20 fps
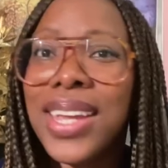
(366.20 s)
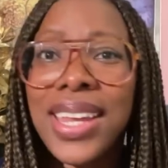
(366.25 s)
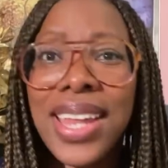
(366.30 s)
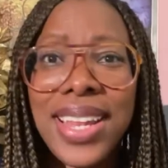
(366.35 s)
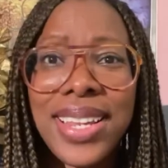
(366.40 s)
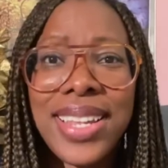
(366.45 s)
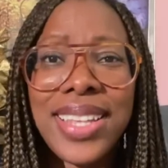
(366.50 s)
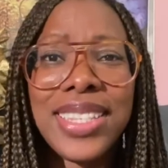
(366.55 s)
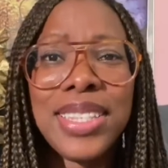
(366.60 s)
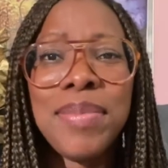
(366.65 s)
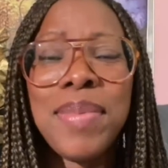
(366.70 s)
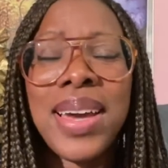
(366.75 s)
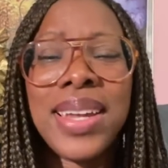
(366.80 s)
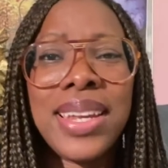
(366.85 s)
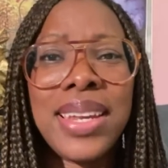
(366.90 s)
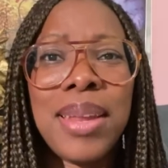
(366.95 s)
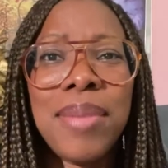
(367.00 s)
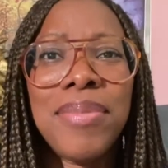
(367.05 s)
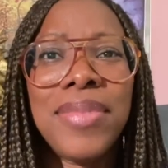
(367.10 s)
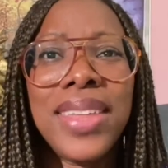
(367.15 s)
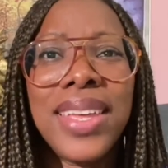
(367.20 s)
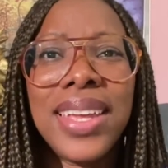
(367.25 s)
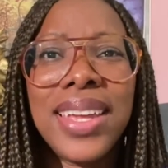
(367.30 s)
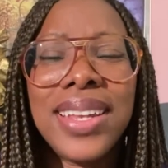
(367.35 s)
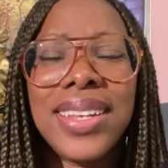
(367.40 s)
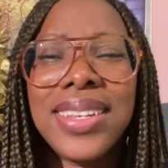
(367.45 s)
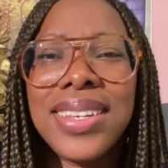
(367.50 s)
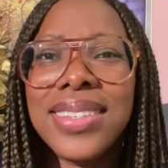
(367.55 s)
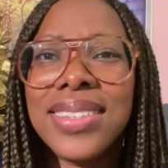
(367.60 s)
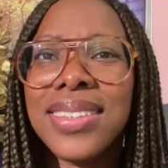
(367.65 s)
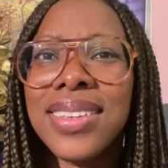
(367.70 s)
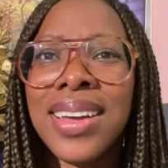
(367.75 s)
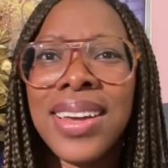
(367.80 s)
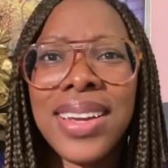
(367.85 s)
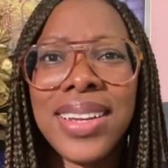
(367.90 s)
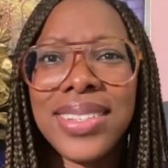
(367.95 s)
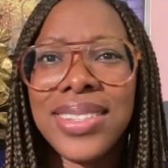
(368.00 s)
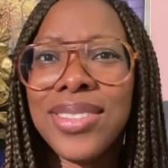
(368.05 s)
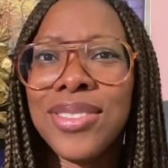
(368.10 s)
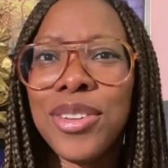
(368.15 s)
at this man and I'm thinking, this
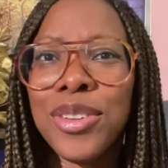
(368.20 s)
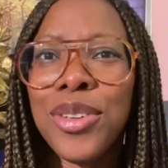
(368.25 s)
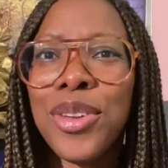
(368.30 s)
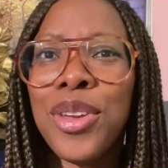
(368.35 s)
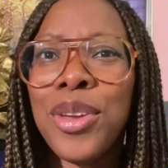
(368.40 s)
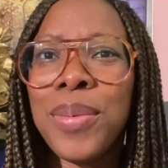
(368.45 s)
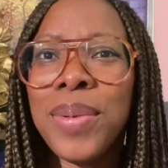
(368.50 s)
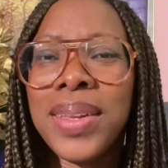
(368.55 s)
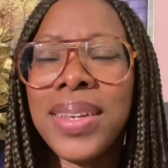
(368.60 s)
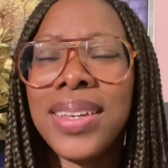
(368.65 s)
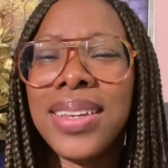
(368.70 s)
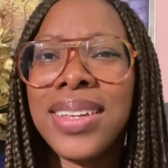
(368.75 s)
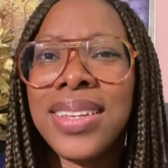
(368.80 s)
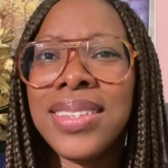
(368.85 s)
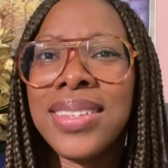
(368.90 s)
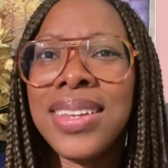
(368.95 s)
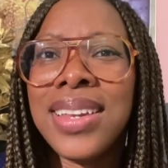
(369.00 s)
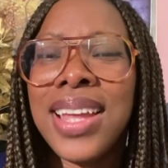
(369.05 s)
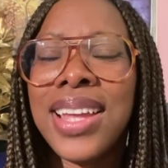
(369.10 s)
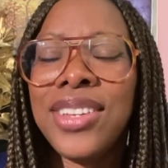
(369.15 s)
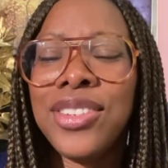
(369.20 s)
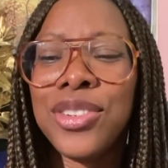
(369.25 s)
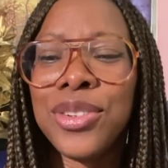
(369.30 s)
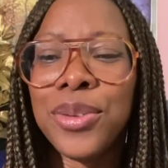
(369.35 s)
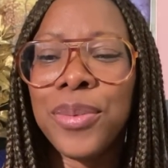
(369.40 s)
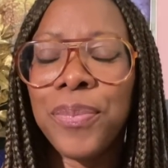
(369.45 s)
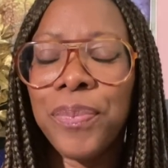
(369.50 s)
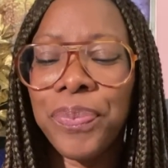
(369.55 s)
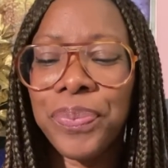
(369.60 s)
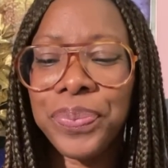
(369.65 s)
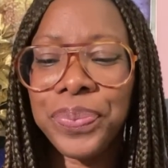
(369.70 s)
guy is not human. He's an angel.